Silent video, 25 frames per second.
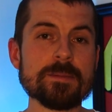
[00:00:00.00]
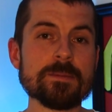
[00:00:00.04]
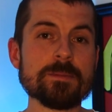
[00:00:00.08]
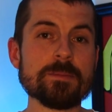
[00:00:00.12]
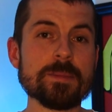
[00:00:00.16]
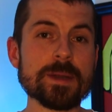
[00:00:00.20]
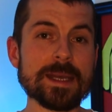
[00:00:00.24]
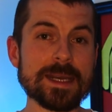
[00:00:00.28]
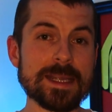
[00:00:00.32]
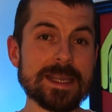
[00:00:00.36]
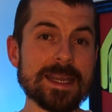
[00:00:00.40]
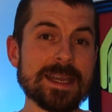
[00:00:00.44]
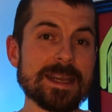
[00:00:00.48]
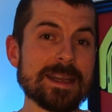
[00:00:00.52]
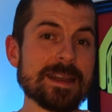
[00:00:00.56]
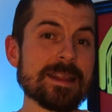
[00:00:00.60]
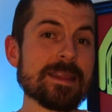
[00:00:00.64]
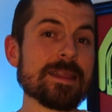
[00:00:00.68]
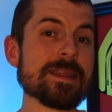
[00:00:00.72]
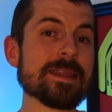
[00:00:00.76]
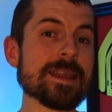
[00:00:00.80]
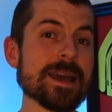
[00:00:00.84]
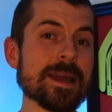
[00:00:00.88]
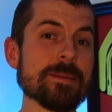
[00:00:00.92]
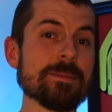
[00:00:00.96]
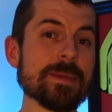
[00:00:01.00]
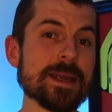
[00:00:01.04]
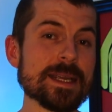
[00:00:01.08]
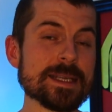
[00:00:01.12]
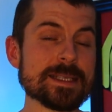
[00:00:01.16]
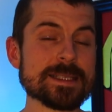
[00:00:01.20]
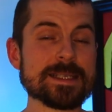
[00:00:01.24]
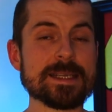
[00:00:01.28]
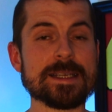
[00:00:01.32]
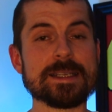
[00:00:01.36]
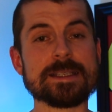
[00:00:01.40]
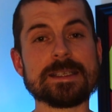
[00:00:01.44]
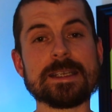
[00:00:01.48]
But again, that makes
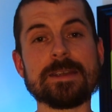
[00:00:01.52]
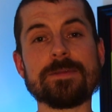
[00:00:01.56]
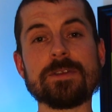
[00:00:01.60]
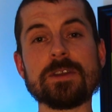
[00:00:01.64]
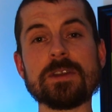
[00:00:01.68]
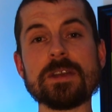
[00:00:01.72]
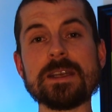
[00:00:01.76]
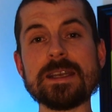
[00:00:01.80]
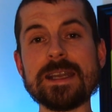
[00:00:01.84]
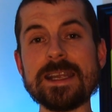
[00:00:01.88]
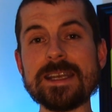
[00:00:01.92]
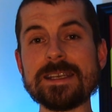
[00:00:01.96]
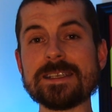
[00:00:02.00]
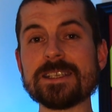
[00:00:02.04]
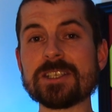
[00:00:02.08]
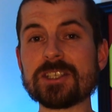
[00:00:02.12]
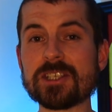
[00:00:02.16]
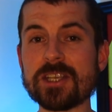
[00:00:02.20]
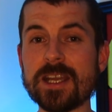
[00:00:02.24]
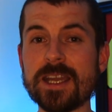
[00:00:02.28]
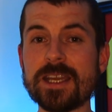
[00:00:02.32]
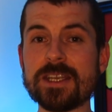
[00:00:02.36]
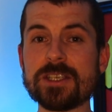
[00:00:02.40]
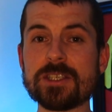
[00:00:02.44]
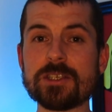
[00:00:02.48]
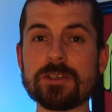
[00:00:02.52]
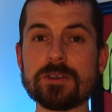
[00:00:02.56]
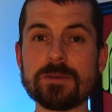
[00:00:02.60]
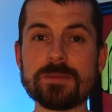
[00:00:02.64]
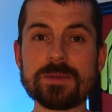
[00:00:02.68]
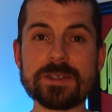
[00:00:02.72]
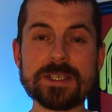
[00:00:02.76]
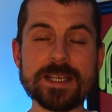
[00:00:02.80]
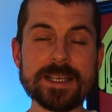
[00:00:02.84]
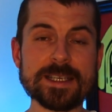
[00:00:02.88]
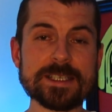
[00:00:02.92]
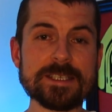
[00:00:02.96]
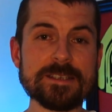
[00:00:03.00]
sense. If you need to change your
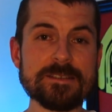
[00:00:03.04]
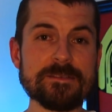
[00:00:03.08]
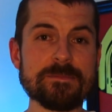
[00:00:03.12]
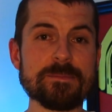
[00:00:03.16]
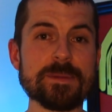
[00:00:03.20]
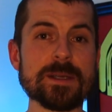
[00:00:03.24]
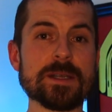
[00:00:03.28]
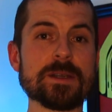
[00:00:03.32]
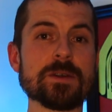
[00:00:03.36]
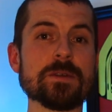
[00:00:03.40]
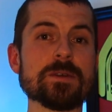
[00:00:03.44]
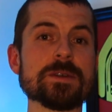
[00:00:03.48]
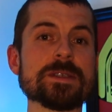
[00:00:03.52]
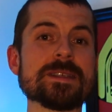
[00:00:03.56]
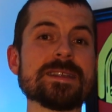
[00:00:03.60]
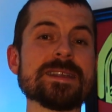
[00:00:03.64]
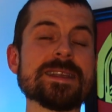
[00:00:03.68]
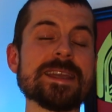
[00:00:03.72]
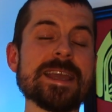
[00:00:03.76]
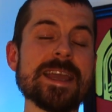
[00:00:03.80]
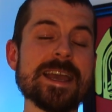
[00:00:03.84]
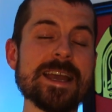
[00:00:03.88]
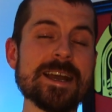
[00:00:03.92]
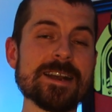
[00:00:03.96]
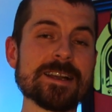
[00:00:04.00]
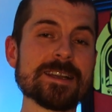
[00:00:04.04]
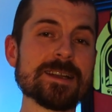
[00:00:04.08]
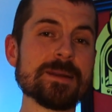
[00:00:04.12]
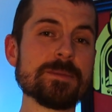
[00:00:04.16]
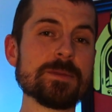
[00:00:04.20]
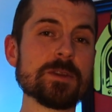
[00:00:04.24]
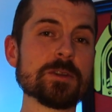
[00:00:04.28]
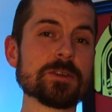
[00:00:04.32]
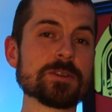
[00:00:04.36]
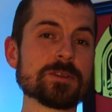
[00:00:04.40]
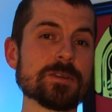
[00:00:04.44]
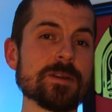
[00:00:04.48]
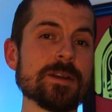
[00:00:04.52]
objective because the outcome
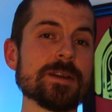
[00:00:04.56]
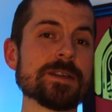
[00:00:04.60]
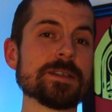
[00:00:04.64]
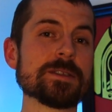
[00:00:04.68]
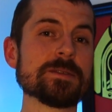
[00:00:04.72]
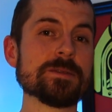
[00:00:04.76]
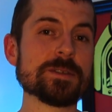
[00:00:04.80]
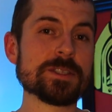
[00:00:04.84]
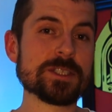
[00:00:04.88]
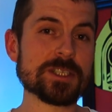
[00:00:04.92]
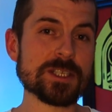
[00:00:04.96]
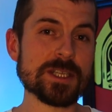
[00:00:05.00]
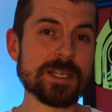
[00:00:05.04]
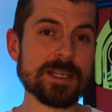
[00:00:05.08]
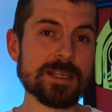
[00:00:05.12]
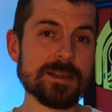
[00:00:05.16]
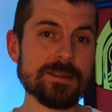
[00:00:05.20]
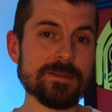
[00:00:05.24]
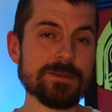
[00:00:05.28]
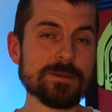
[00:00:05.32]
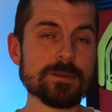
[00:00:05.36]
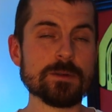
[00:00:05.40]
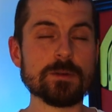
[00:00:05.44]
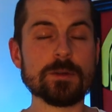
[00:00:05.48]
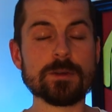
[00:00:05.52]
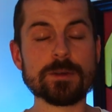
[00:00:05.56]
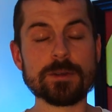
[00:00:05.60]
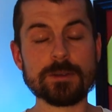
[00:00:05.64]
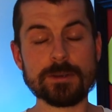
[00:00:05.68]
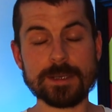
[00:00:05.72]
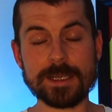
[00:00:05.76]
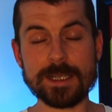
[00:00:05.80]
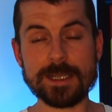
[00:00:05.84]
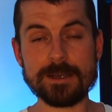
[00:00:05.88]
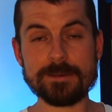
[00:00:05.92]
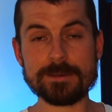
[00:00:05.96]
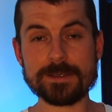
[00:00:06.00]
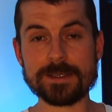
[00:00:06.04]
you're trying to achieve, or your
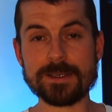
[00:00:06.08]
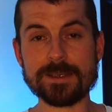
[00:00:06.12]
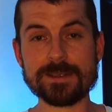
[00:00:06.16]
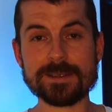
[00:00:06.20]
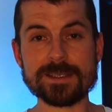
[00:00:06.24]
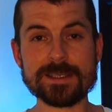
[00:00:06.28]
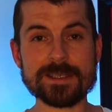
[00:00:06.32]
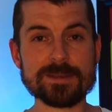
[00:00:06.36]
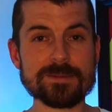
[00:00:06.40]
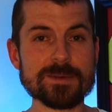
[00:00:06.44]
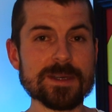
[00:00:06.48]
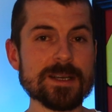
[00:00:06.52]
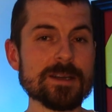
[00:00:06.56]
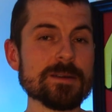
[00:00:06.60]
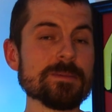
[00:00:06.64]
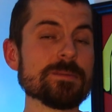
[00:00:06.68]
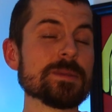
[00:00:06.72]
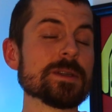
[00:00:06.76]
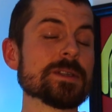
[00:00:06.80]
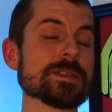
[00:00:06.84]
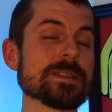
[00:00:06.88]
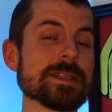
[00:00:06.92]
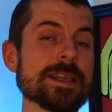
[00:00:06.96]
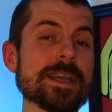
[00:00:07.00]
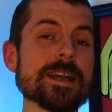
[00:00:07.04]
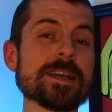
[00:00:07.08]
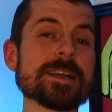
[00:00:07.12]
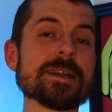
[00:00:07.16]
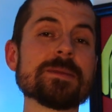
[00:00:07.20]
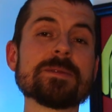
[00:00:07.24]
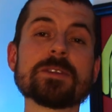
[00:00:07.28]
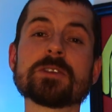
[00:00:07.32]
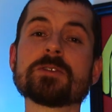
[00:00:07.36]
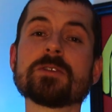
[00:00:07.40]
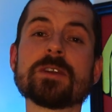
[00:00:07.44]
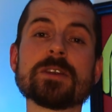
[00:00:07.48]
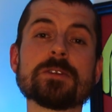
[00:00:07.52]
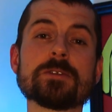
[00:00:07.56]
key results as well, because the outcome
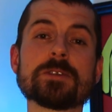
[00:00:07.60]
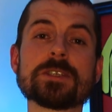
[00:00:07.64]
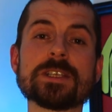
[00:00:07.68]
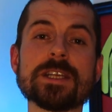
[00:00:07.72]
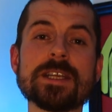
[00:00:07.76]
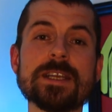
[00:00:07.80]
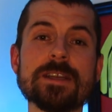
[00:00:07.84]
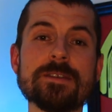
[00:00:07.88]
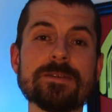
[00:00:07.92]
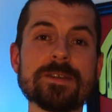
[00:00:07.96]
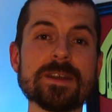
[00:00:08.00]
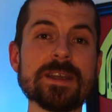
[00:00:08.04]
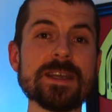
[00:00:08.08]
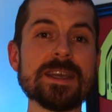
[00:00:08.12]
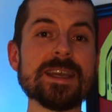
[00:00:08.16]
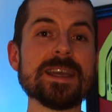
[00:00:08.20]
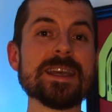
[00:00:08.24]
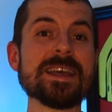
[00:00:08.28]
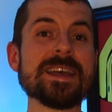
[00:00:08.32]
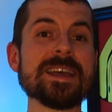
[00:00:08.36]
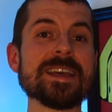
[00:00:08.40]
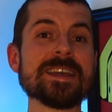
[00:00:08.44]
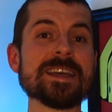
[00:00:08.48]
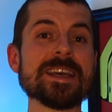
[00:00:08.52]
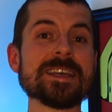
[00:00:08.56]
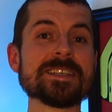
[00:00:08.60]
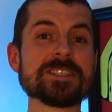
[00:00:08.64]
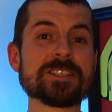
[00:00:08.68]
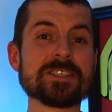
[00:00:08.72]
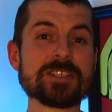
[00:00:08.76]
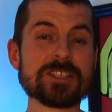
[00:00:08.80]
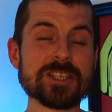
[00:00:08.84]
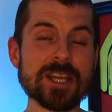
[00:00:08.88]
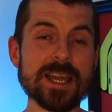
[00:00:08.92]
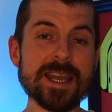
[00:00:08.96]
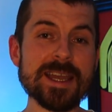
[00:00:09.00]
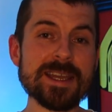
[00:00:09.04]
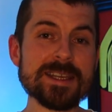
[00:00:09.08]
you're trying to achieve has
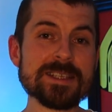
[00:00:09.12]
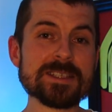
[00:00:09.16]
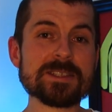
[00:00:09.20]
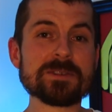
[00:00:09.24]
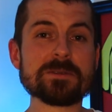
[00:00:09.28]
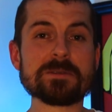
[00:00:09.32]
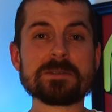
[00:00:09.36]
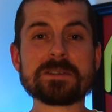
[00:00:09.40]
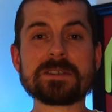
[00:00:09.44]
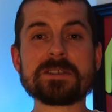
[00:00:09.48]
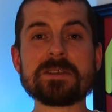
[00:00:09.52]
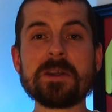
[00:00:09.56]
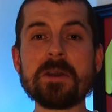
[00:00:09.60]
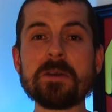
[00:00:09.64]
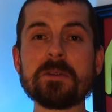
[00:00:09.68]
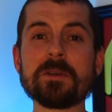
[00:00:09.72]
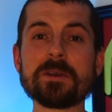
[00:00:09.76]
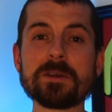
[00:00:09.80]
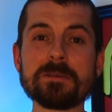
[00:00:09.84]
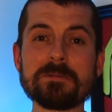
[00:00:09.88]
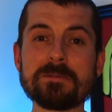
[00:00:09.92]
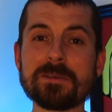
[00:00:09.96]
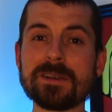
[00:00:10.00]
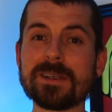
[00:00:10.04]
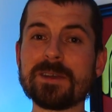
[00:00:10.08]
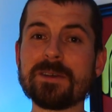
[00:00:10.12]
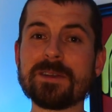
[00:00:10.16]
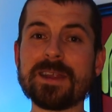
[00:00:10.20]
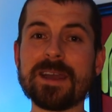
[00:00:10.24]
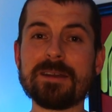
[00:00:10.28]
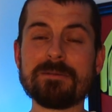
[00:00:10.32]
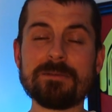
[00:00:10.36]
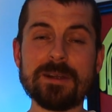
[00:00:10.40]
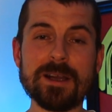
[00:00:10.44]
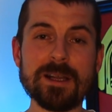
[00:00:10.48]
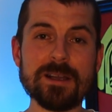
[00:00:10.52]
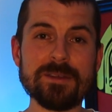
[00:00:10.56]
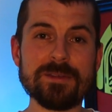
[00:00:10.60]
changed or is no longer really all
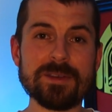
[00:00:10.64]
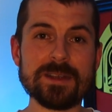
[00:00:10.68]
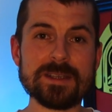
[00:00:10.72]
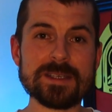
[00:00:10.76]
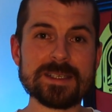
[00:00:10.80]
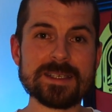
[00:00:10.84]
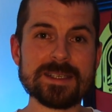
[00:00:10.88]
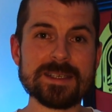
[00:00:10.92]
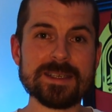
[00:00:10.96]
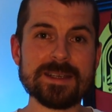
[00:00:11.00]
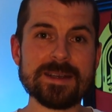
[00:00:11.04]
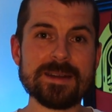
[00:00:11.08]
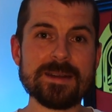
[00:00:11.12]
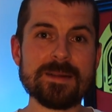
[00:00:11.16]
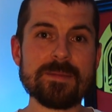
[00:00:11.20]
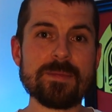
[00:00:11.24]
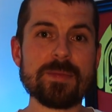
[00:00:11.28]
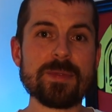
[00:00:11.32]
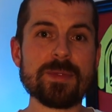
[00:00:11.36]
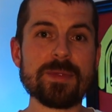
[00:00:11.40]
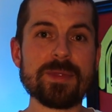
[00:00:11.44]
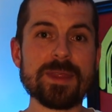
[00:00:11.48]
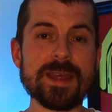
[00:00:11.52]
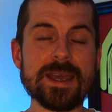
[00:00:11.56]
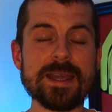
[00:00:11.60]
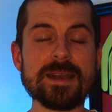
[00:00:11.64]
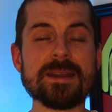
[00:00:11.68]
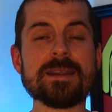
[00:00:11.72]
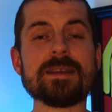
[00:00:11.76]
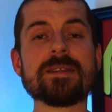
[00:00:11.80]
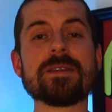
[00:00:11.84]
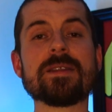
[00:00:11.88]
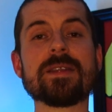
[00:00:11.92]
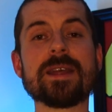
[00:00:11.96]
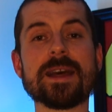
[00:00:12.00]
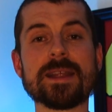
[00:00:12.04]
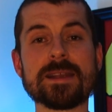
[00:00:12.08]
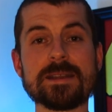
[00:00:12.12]
that relevant, then
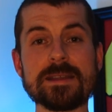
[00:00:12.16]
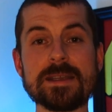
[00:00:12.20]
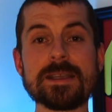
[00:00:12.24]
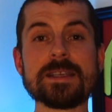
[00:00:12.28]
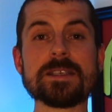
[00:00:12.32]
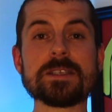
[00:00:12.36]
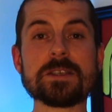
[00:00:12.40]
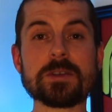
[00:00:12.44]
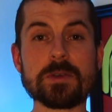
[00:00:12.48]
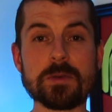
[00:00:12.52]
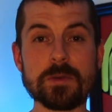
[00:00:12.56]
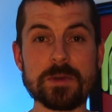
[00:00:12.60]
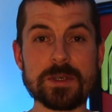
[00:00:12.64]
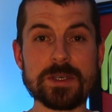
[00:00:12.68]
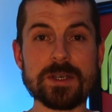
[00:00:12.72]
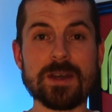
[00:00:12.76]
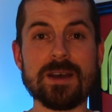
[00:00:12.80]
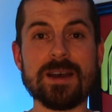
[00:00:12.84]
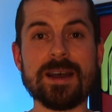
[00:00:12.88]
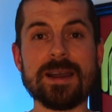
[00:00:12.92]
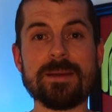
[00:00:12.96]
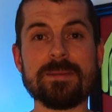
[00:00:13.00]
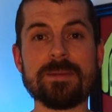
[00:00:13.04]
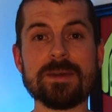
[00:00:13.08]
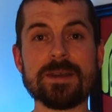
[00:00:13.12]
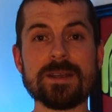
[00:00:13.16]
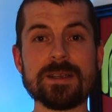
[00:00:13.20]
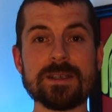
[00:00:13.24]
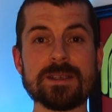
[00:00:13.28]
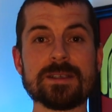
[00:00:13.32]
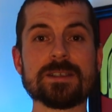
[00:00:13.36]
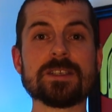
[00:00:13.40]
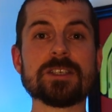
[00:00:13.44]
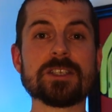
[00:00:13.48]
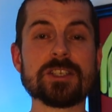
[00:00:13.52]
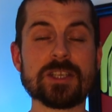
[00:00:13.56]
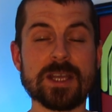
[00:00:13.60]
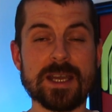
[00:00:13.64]
that is a good time
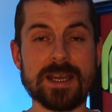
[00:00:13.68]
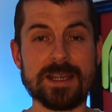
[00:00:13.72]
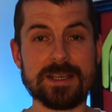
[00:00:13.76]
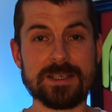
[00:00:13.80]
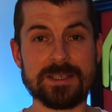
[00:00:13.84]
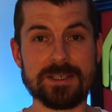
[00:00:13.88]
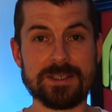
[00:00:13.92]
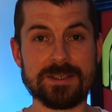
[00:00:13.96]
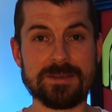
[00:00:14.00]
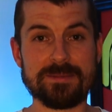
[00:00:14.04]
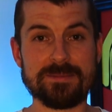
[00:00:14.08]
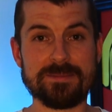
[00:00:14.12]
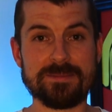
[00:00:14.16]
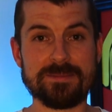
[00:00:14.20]
to change.